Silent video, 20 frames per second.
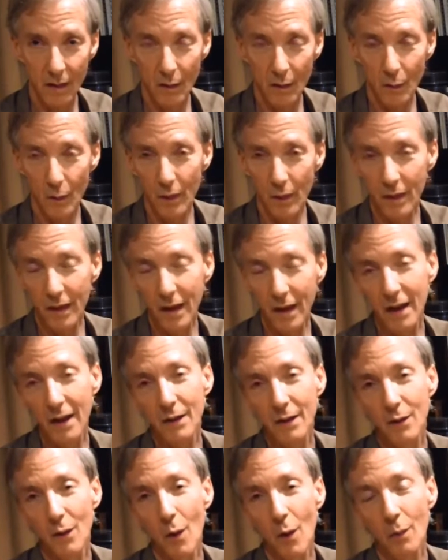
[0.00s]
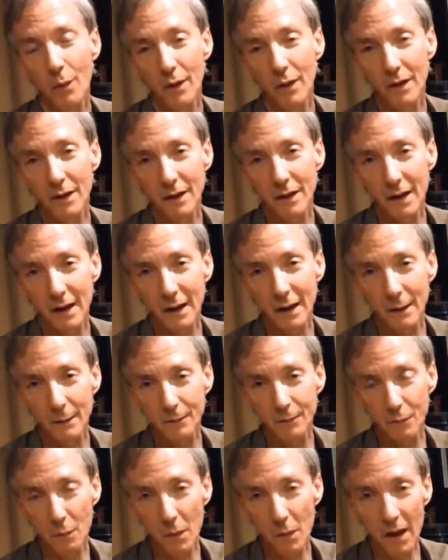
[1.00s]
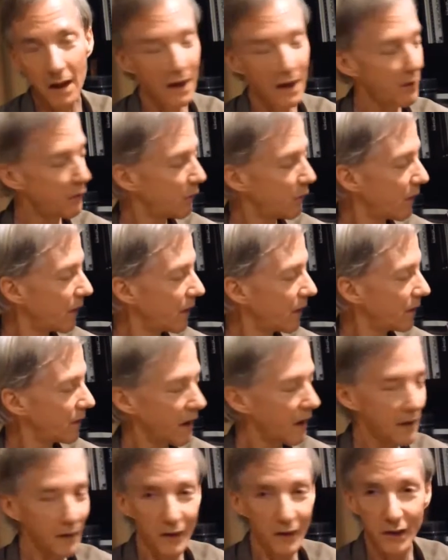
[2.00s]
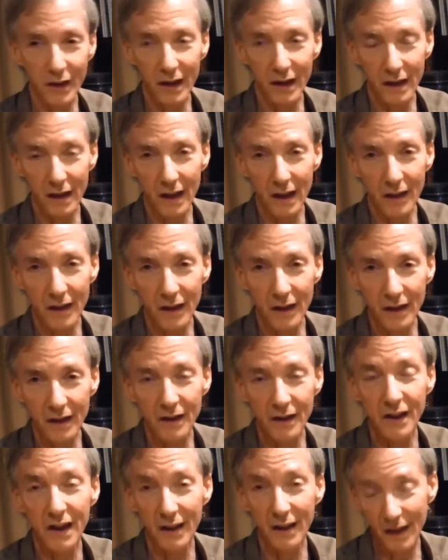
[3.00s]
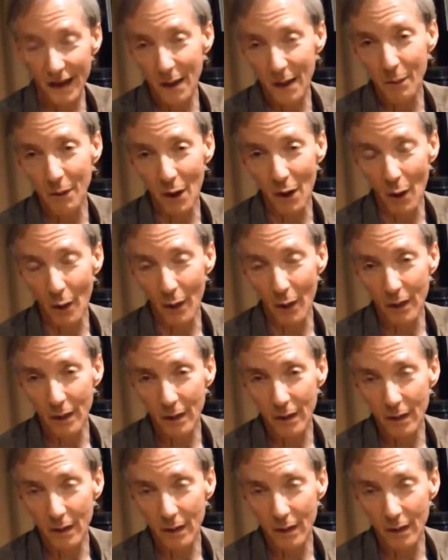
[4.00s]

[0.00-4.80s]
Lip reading: with the open B and E strings and the G and the G and the D below it.